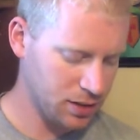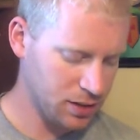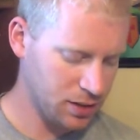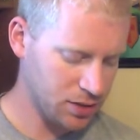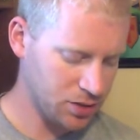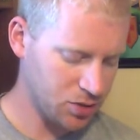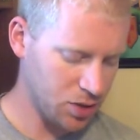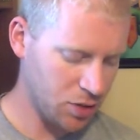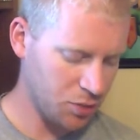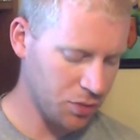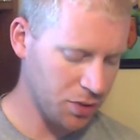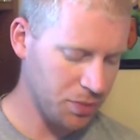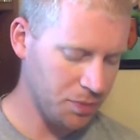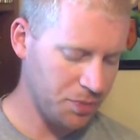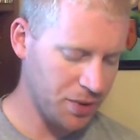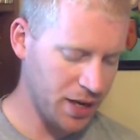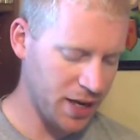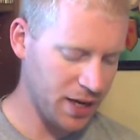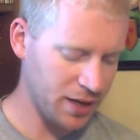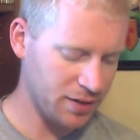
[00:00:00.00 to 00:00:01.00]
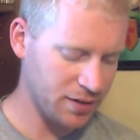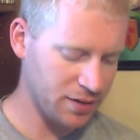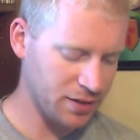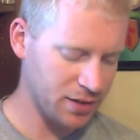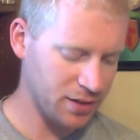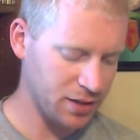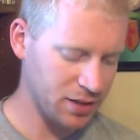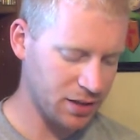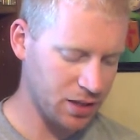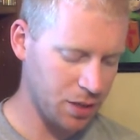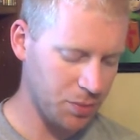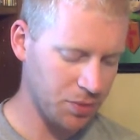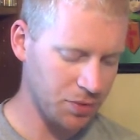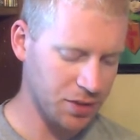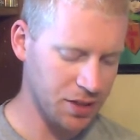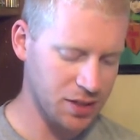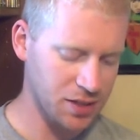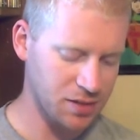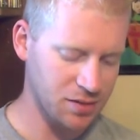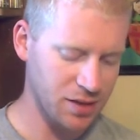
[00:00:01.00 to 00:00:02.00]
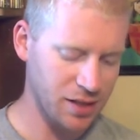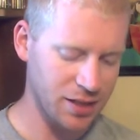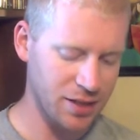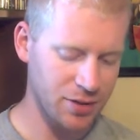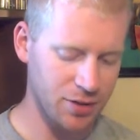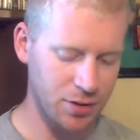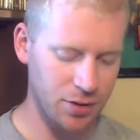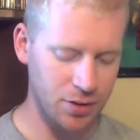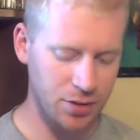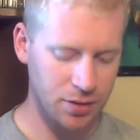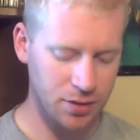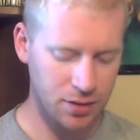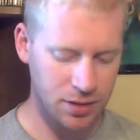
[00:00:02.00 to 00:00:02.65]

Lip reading: So I went back a couple days later,